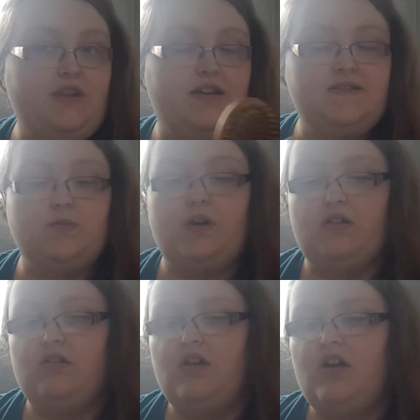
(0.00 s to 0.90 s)
as
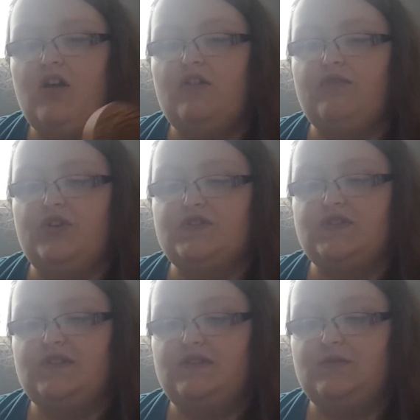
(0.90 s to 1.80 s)
well,
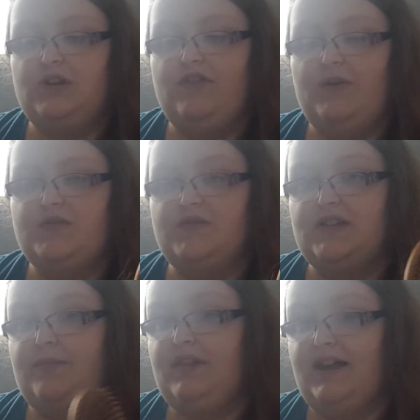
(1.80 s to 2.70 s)
versus whenever I was using
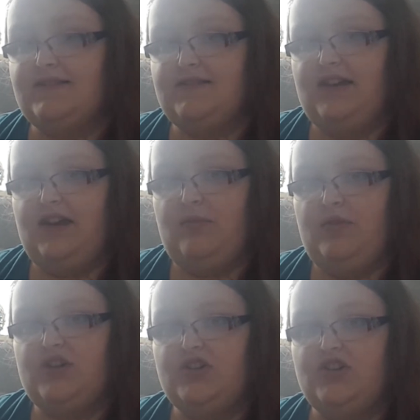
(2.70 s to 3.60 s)
a plastic
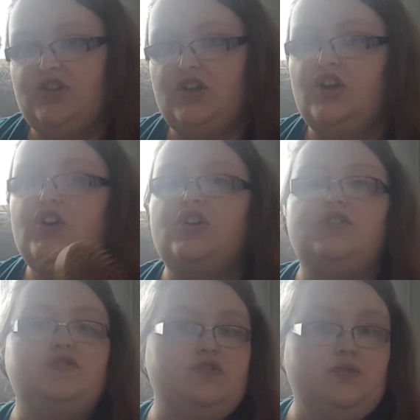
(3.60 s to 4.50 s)
hairbrush.
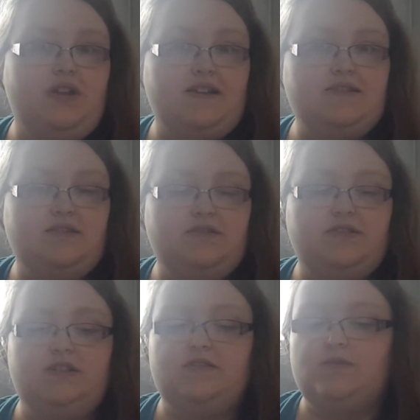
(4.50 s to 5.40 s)
So that's another
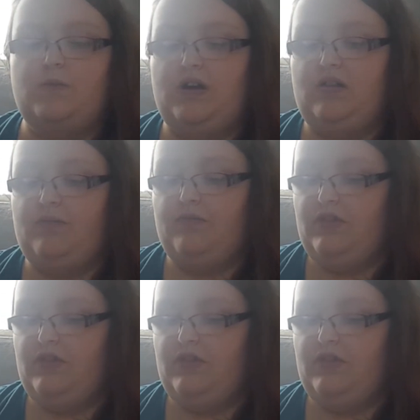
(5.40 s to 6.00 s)
thing as well.